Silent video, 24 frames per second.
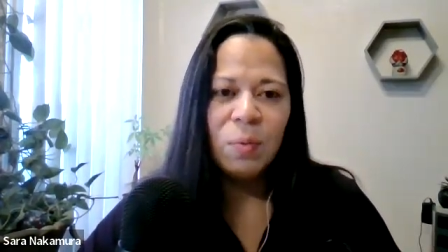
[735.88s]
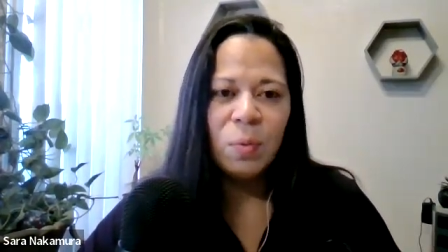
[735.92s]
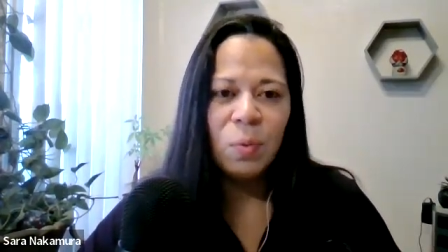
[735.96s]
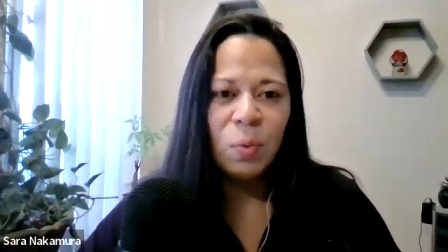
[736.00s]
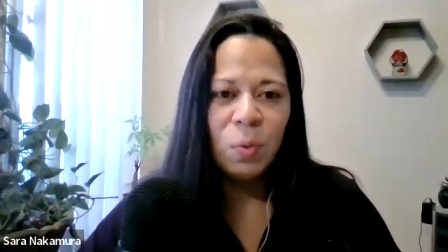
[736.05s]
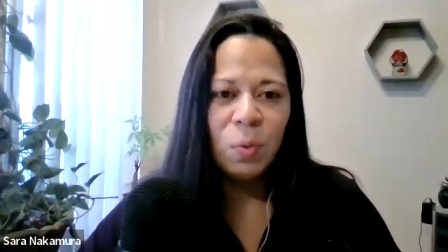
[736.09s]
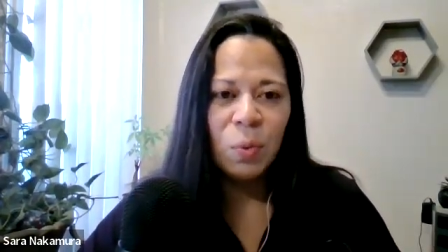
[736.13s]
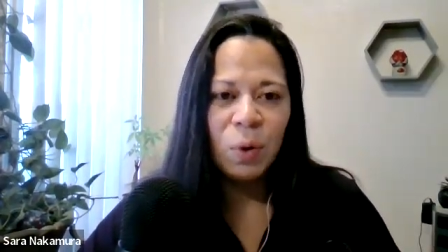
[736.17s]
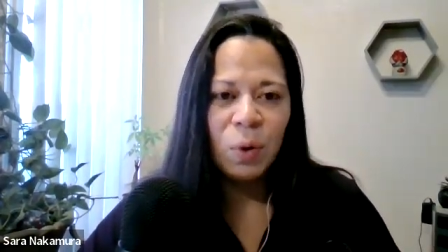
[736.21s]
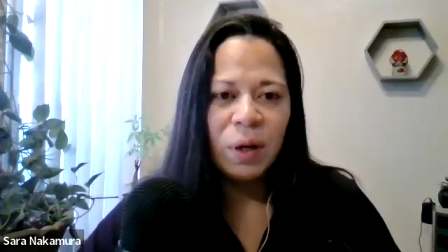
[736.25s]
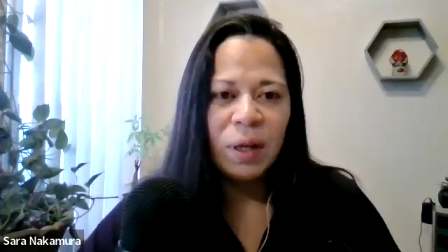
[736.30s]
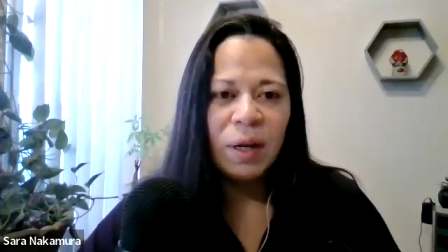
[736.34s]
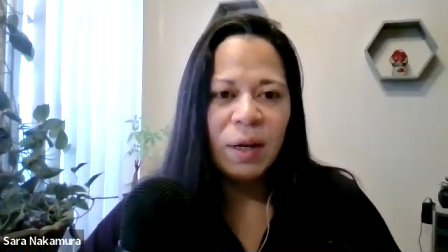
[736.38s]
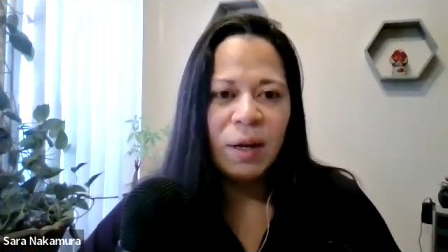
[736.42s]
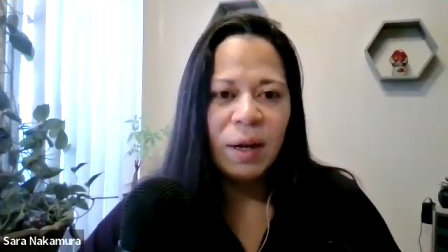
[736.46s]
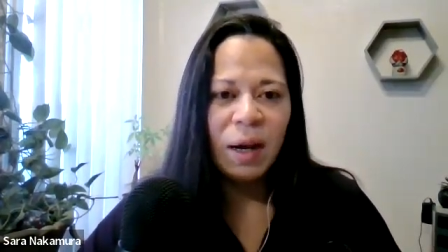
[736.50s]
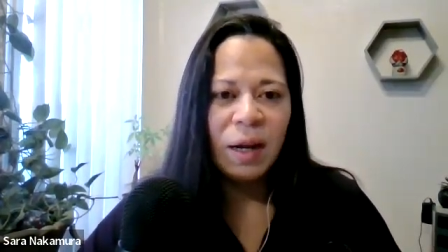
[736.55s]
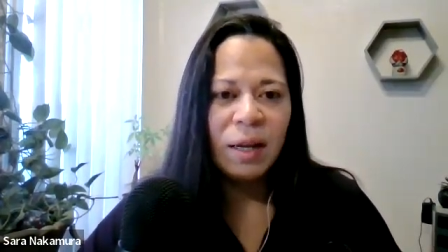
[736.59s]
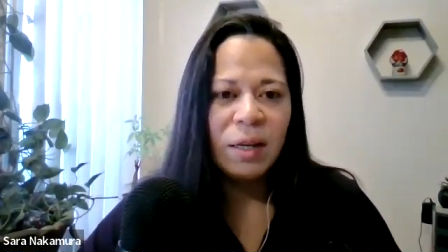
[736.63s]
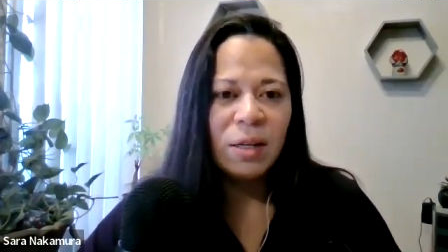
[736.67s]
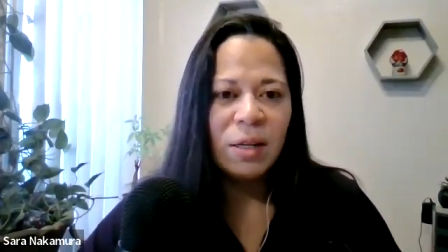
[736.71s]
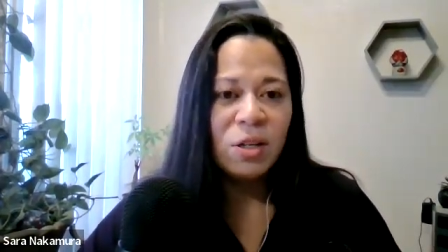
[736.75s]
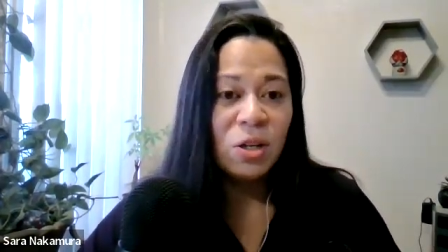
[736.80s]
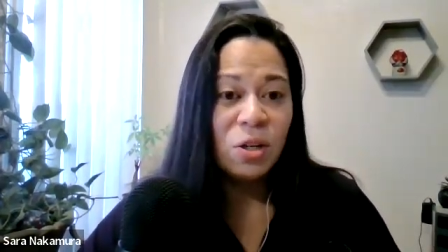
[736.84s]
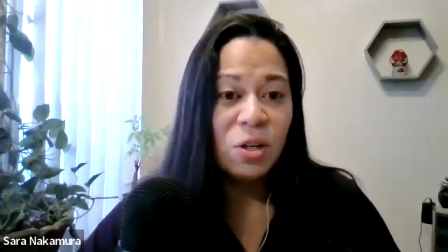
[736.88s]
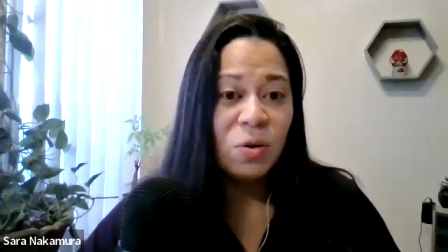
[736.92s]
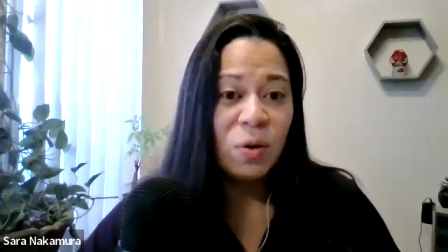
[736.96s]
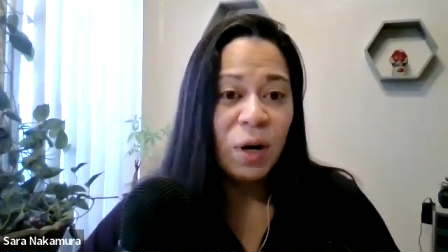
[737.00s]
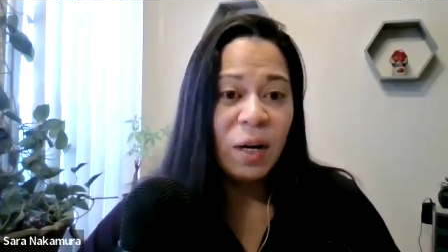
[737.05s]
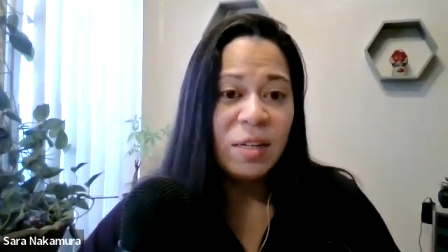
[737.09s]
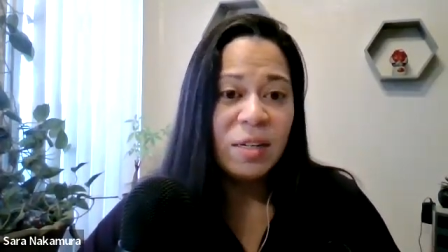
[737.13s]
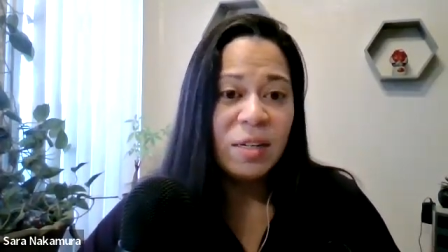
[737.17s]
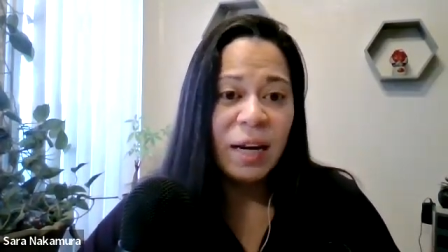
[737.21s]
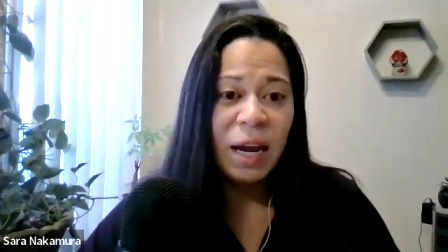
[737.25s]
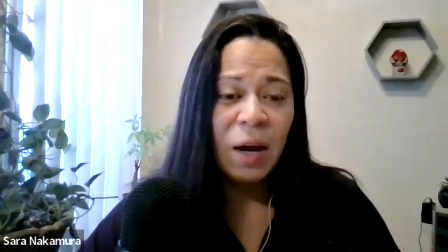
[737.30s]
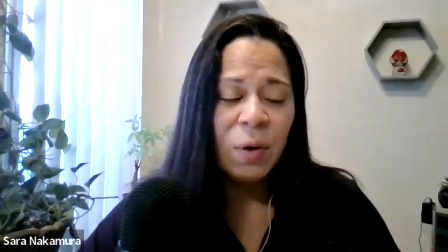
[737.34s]
really got
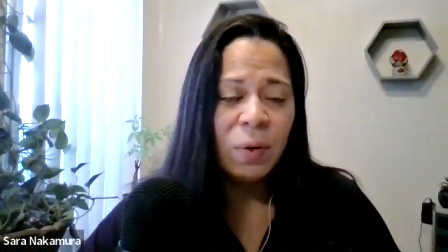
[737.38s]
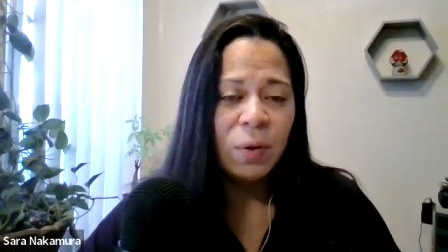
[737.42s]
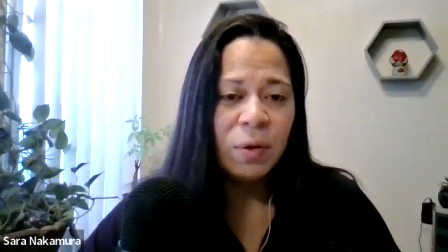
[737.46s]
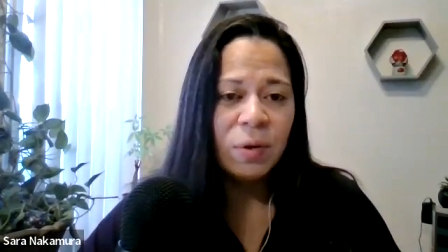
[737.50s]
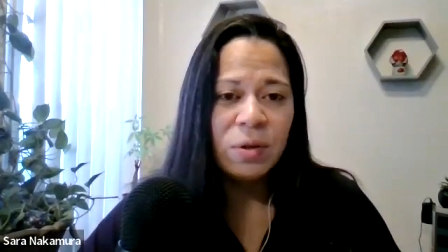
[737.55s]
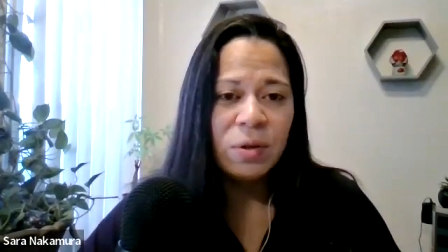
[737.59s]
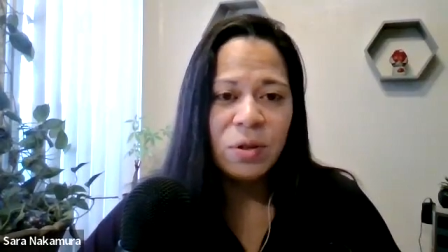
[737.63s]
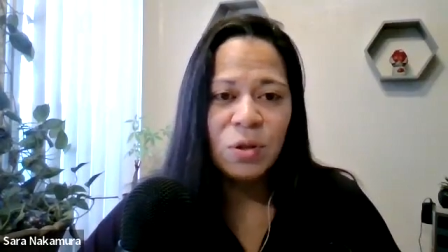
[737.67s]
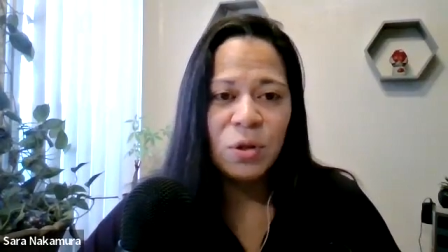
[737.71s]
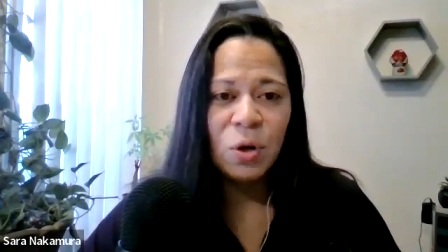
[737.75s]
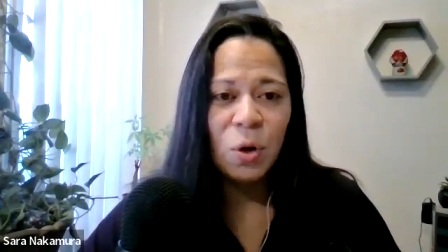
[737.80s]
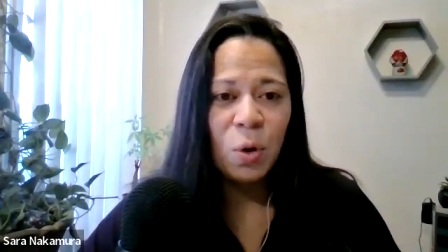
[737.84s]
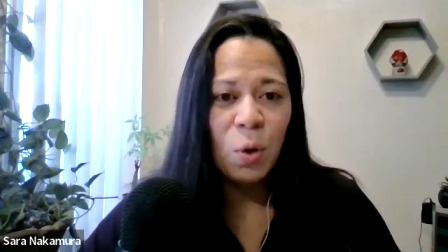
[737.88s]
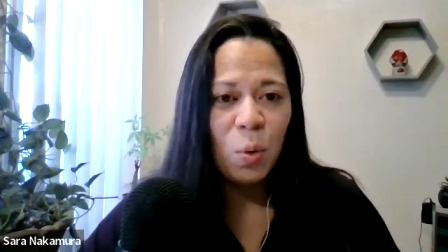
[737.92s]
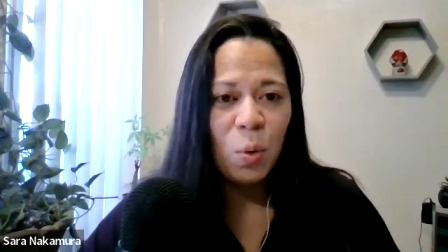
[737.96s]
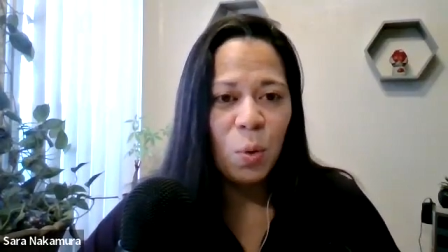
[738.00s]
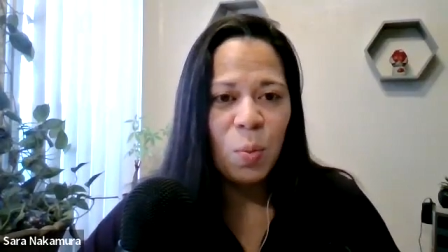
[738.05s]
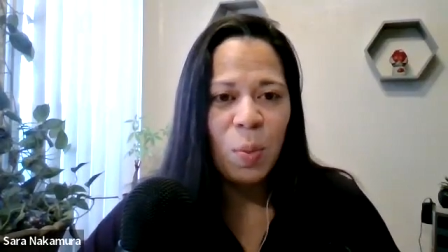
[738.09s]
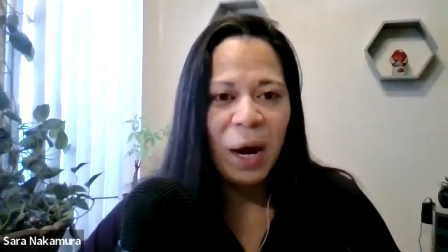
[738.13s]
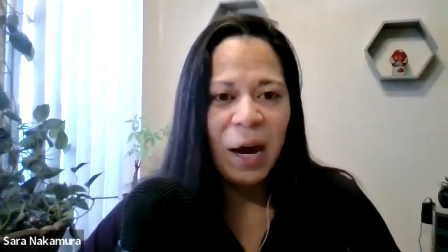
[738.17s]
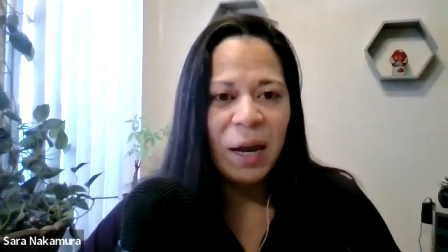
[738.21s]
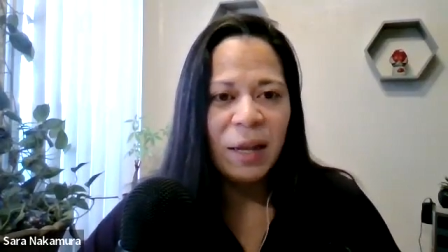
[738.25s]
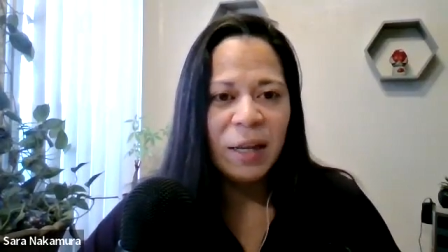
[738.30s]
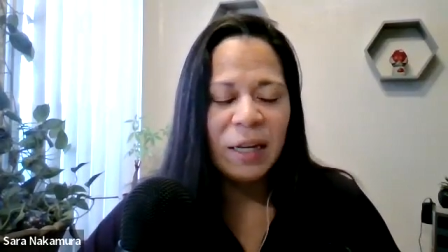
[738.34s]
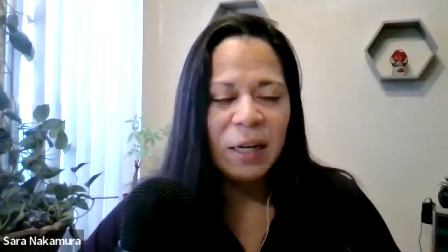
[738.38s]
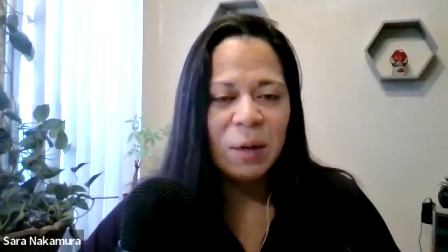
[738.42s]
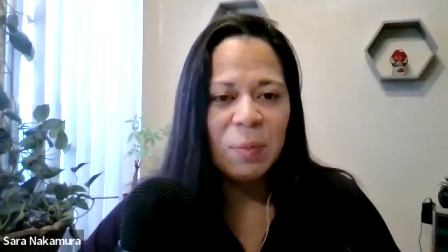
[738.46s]
stressed out so badly